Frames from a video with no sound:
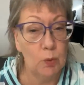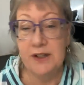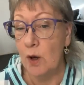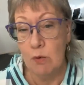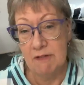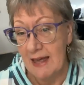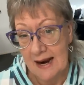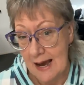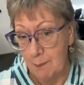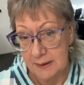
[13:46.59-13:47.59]
We don't want
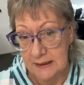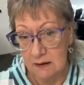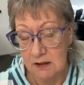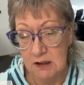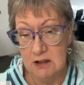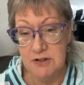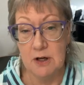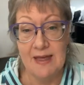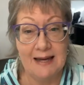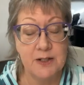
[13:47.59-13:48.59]
that happening.
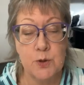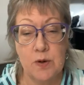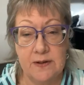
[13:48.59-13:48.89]
So that is